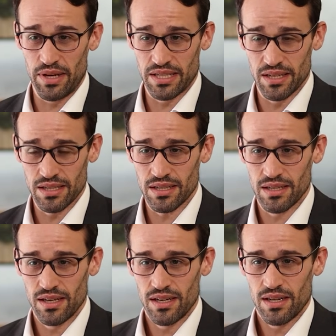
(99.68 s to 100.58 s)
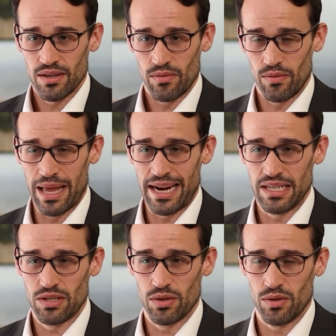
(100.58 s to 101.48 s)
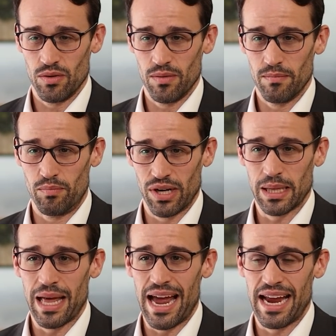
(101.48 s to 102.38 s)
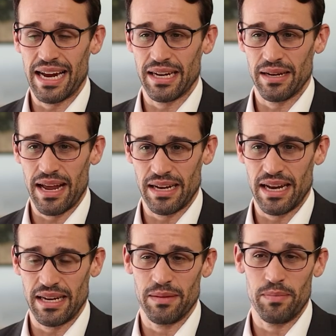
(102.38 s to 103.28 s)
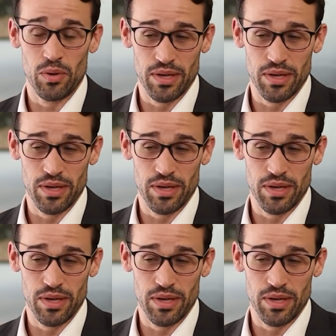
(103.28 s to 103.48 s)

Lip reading: a business relating to bricklaying and in